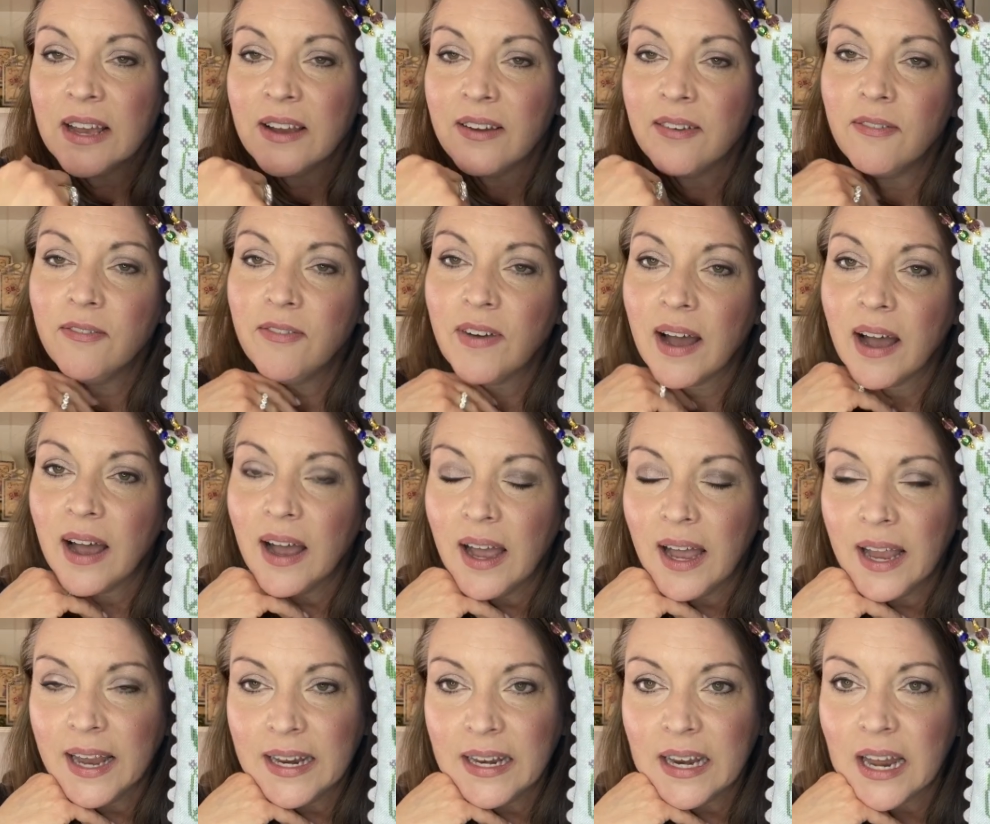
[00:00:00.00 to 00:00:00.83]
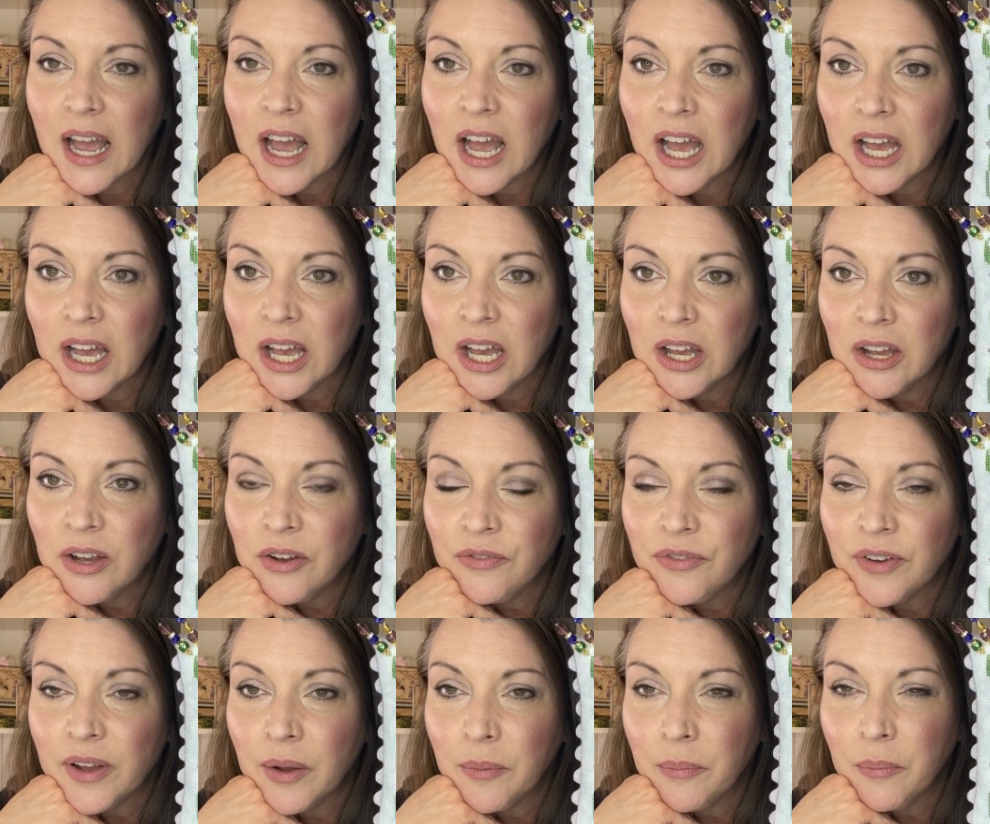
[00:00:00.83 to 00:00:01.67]
vine
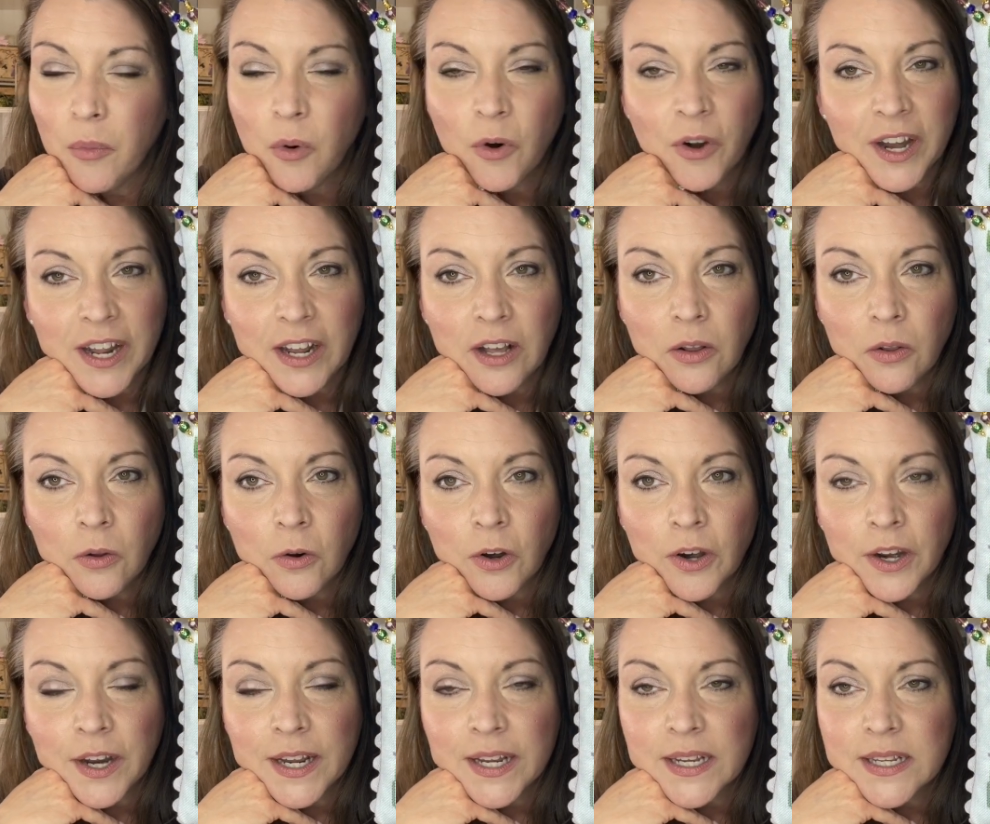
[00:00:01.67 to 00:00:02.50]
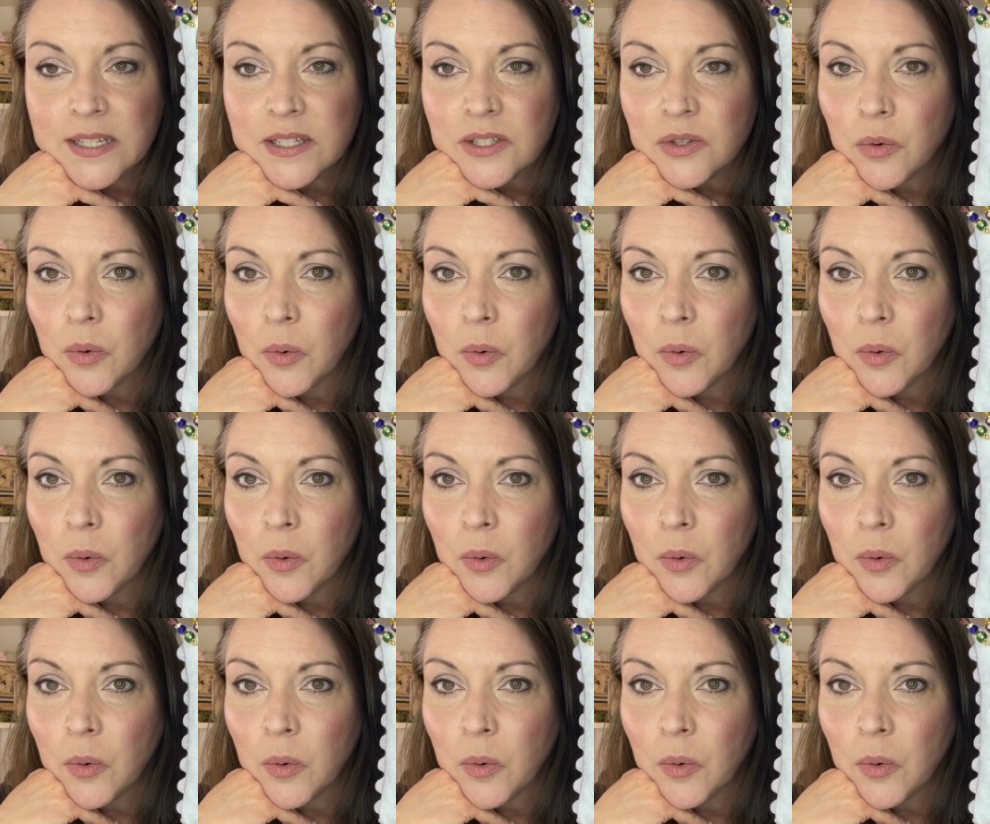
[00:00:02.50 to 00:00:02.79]
of morning glories